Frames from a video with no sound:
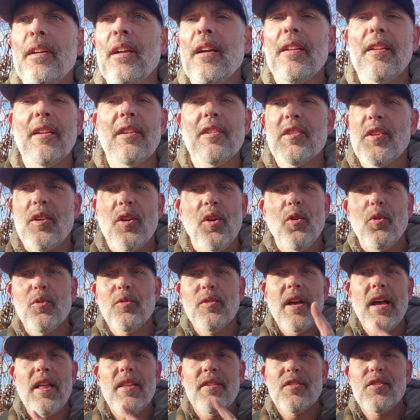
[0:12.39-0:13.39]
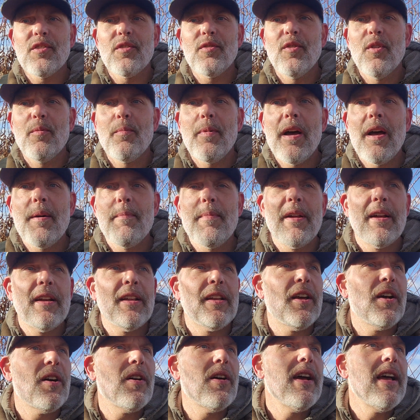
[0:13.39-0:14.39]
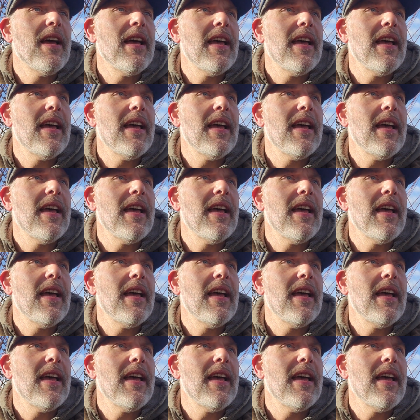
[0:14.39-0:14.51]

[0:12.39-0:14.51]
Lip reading: There's a golden eye that just flew by a minute ago.